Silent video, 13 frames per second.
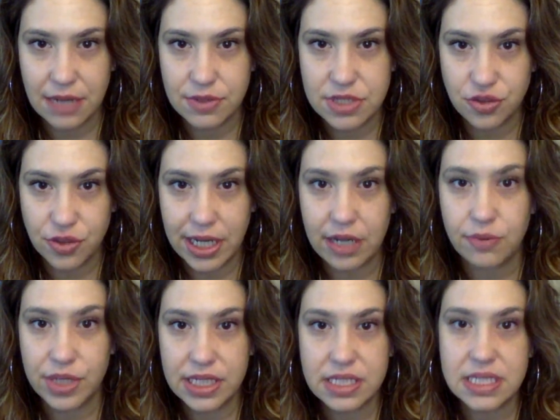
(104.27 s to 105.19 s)
True. That was
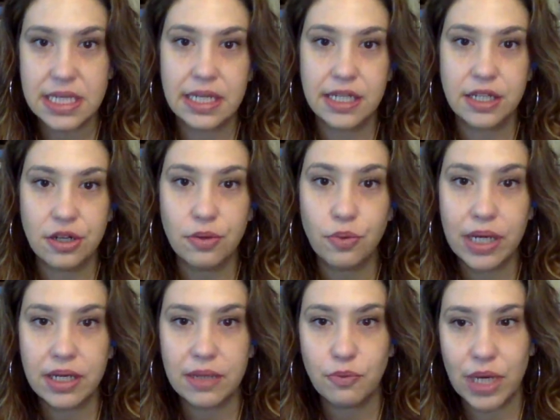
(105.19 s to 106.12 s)
Joanne Reed's thing. You know,
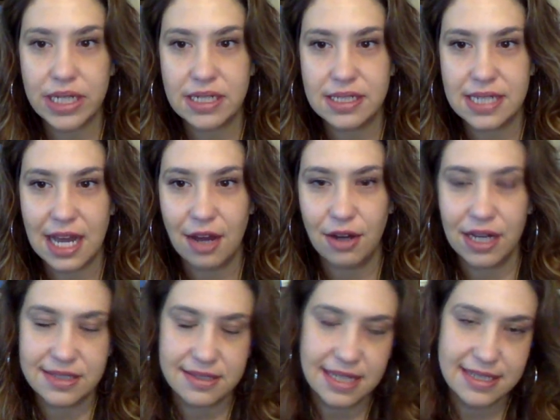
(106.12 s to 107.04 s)
when, when in
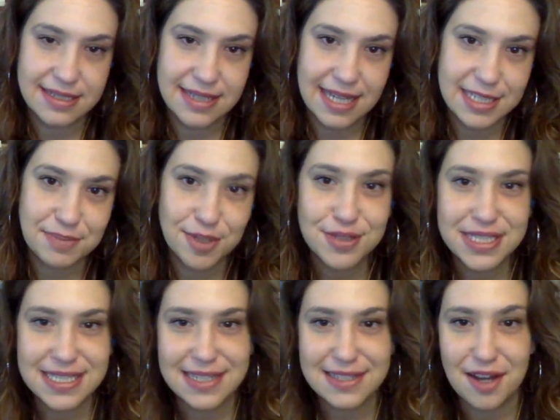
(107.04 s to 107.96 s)
doubt, as, as Nancy
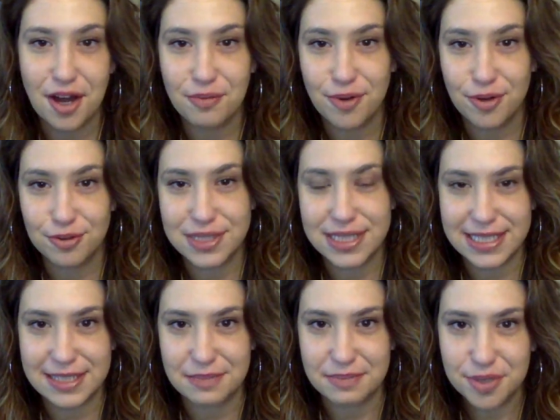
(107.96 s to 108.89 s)
Pelosi says, all roads
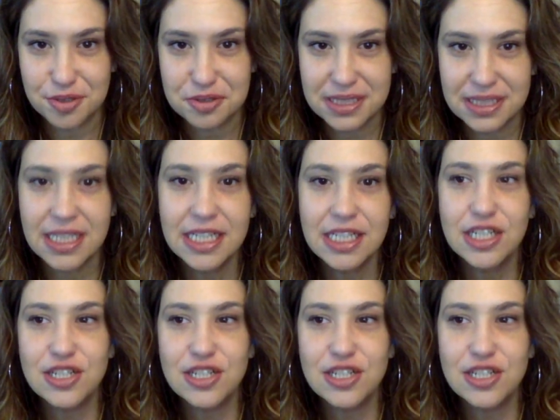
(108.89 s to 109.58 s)
lead to Putin.